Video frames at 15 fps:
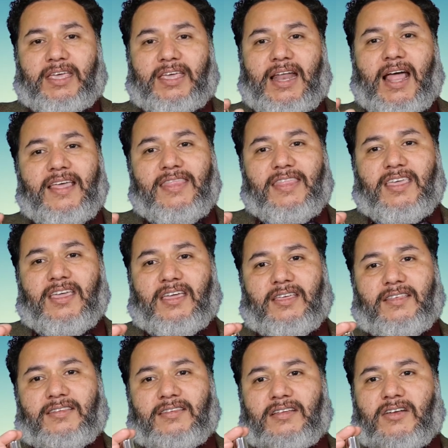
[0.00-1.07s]
and I think
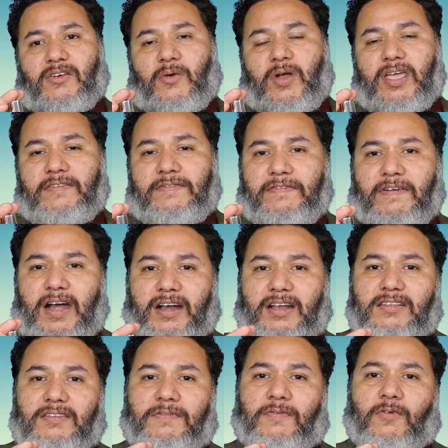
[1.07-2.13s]
it's a great
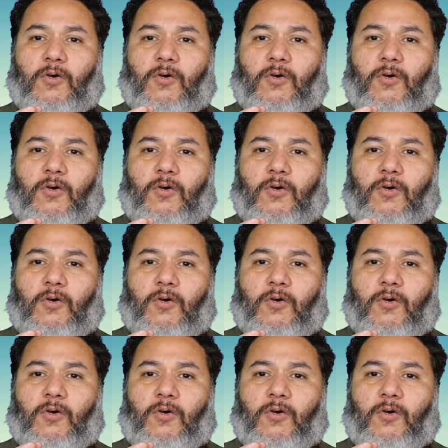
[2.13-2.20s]
fragrance